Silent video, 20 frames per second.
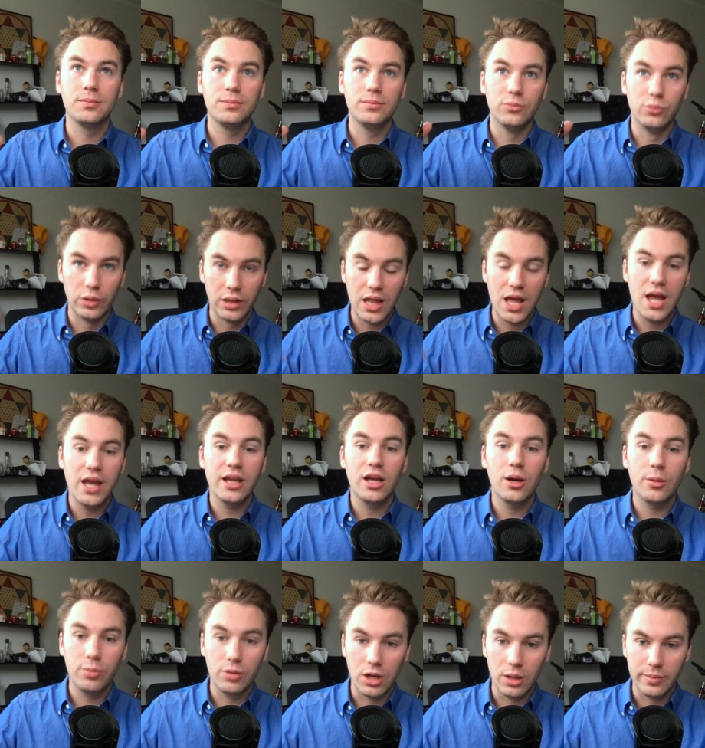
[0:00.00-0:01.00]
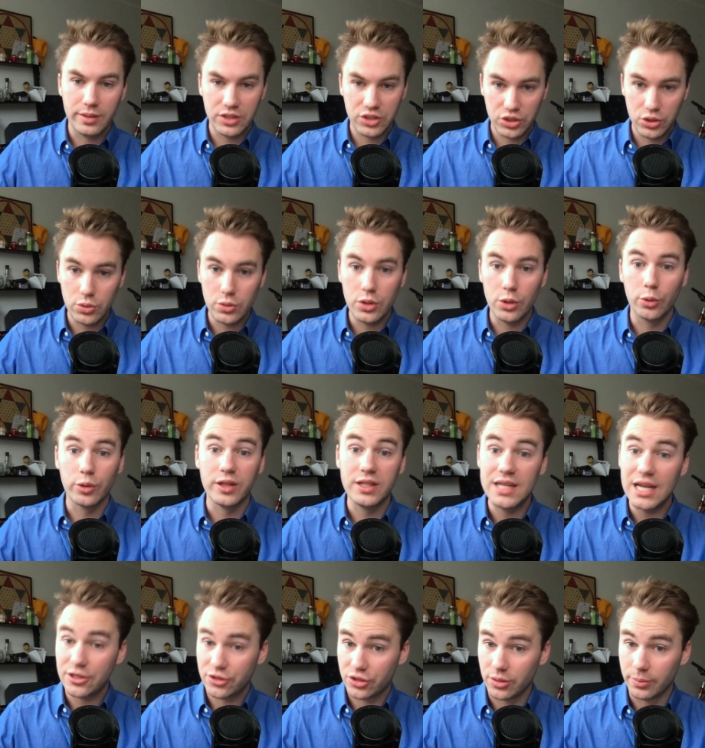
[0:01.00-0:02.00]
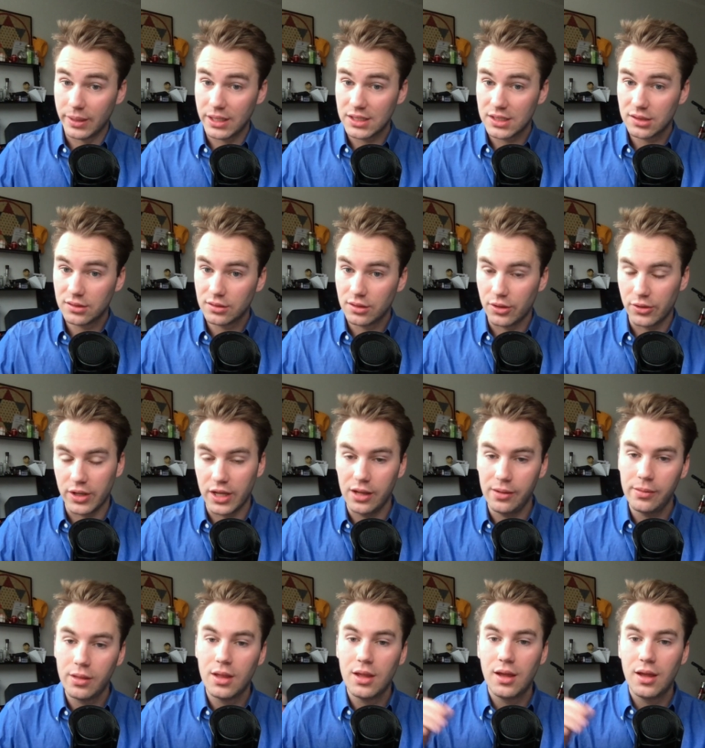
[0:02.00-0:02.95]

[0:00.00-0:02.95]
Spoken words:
relying on a promise to your detriment, okay?